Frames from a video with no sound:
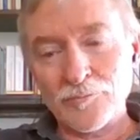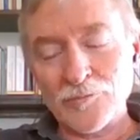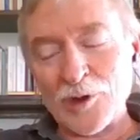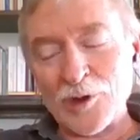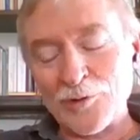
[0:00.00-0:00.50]

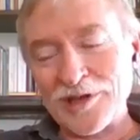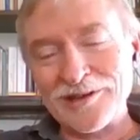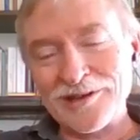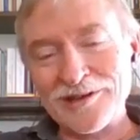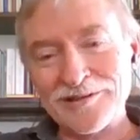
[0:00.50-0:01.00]
assumptions, oh, yeah,
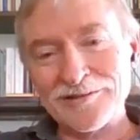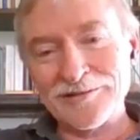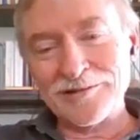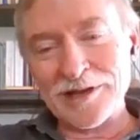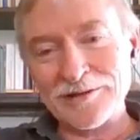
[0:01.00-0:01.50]
but perfect yeah.
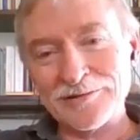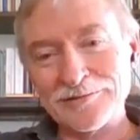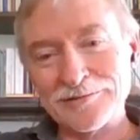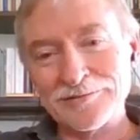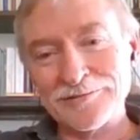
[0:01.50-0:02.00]
information, yeah.
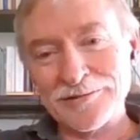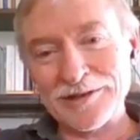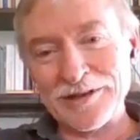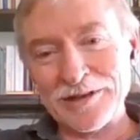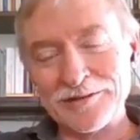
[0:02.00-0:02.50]
right? So every
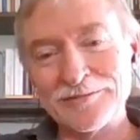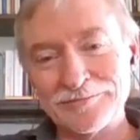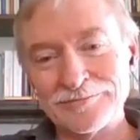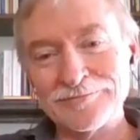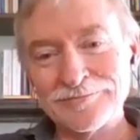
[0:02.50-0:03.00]
market yeah.
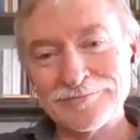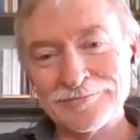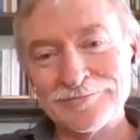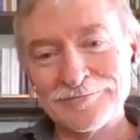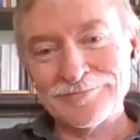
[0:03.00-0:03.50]
participant,
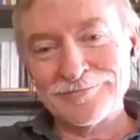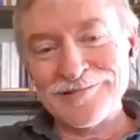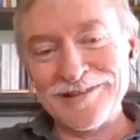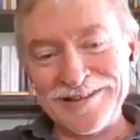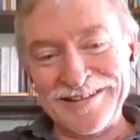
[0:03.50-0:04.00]
every
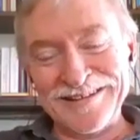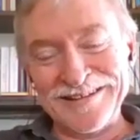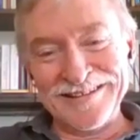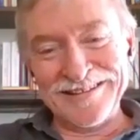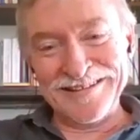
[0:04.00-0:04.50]
buyer and
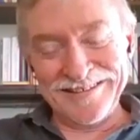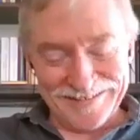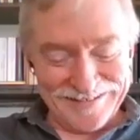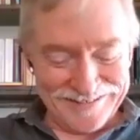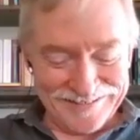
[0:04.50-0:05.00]
seller of any
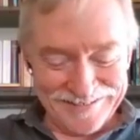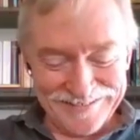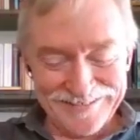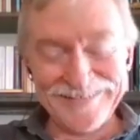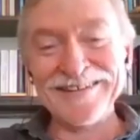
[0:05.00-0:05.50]
commodity
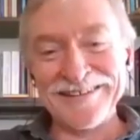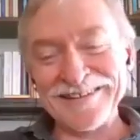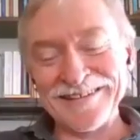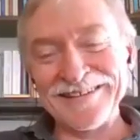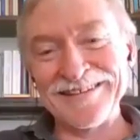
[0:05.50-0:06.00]
has,
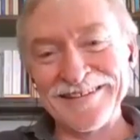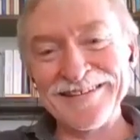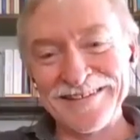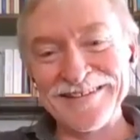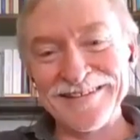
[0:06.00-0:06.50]
all have
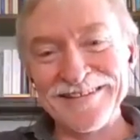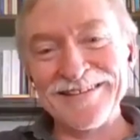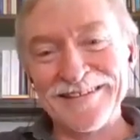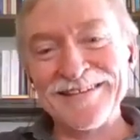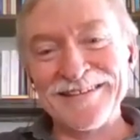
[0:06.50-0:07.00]
exactly the
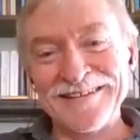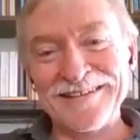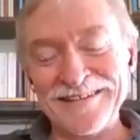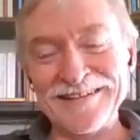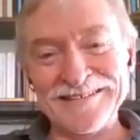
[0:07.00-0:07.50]
same
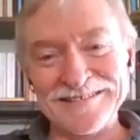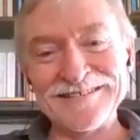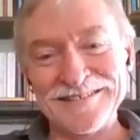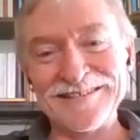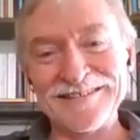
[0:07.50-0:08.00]
information, yeah.
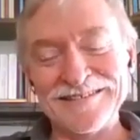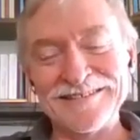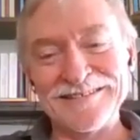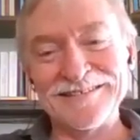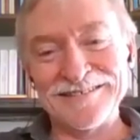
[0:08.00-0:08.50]
right? So
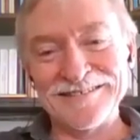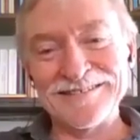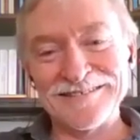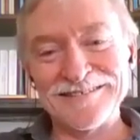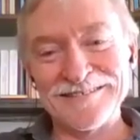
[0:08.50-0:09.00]
not only
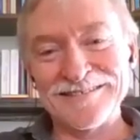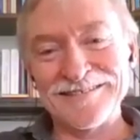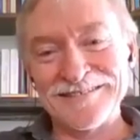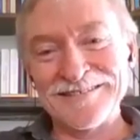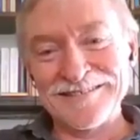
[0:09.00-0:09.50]
does that
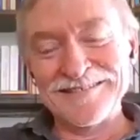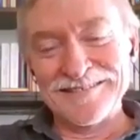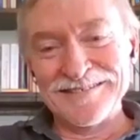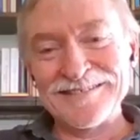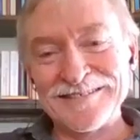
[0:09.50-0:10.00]
not
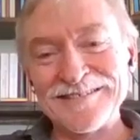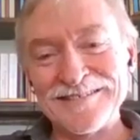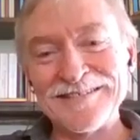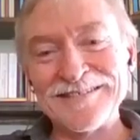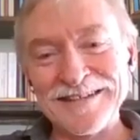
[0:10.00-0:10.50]

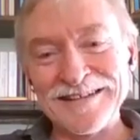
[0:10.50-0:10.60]
Yeah,